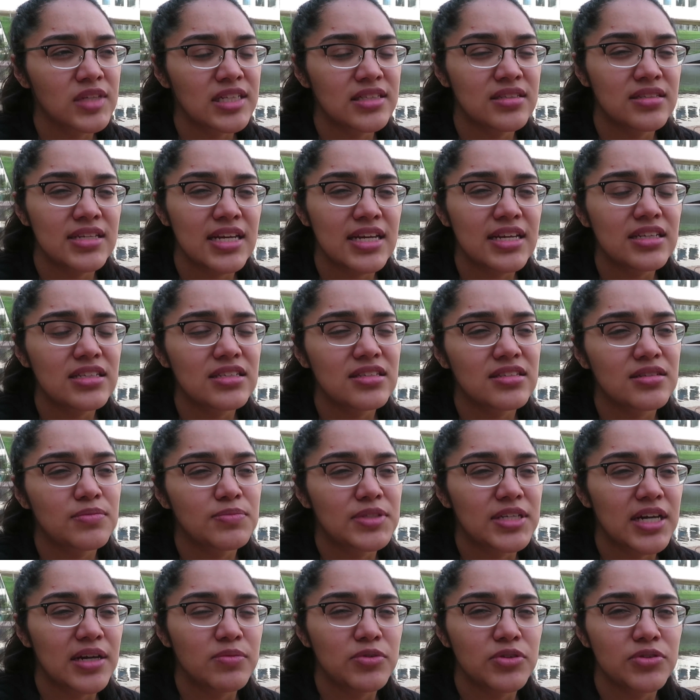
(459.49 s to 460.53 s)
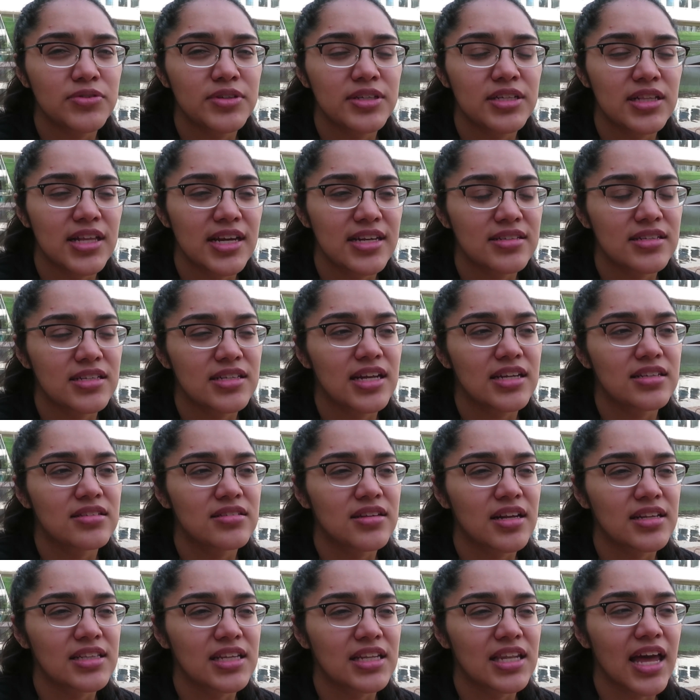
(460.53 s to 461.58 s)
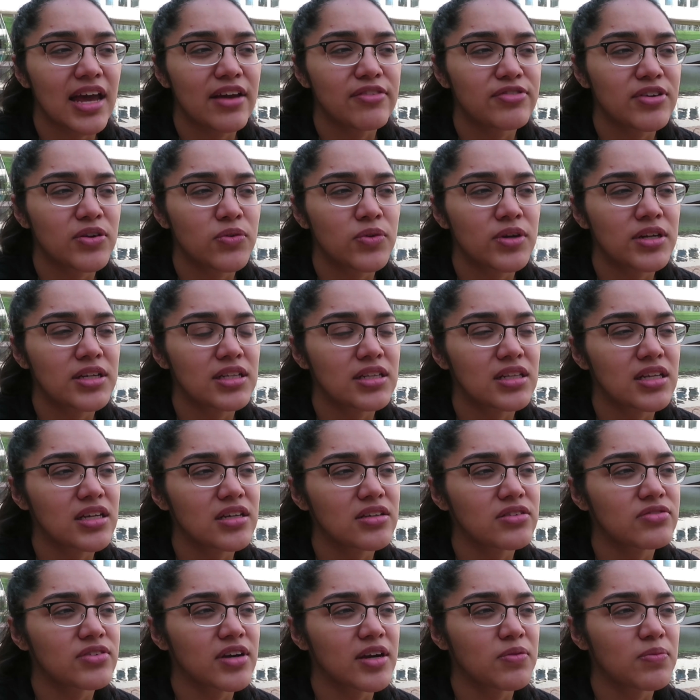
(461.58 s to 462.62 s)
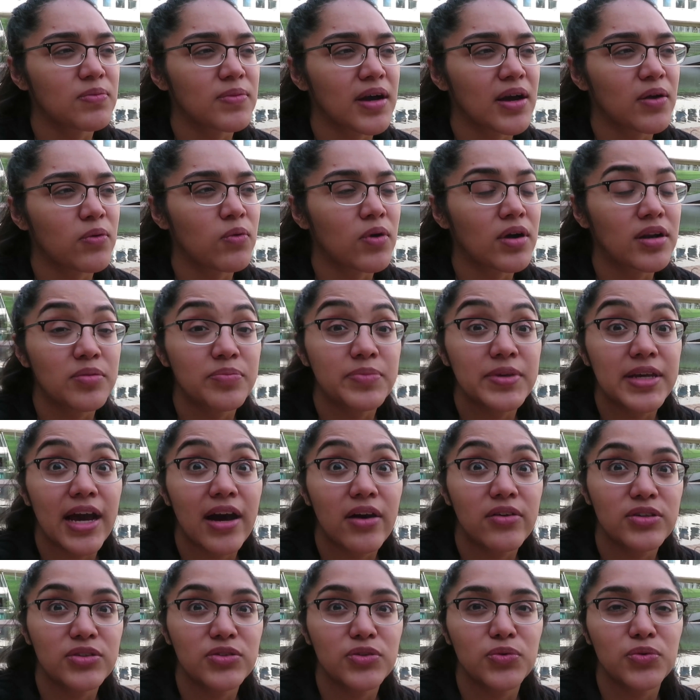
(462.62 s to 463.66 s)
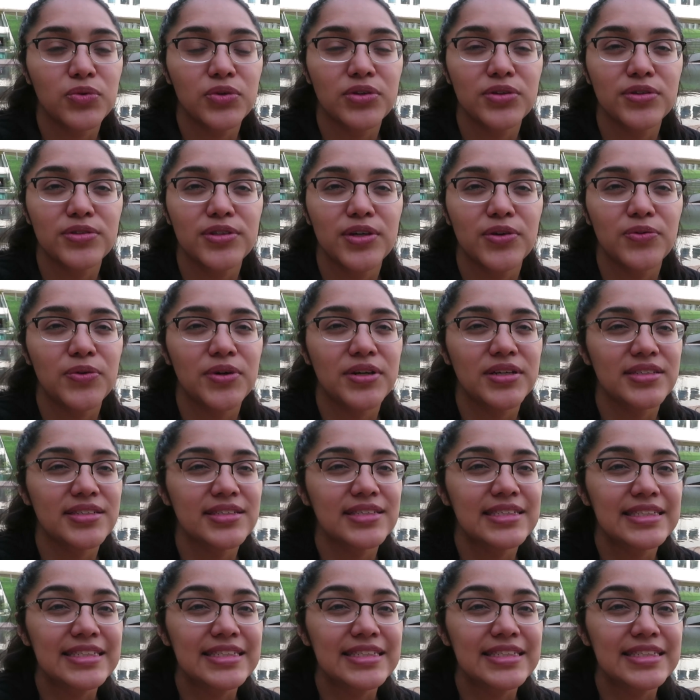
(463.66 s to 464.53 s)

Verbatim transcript: it's taken some time to realize that that's not the life I want to live. I, I want to be out in the world, I want to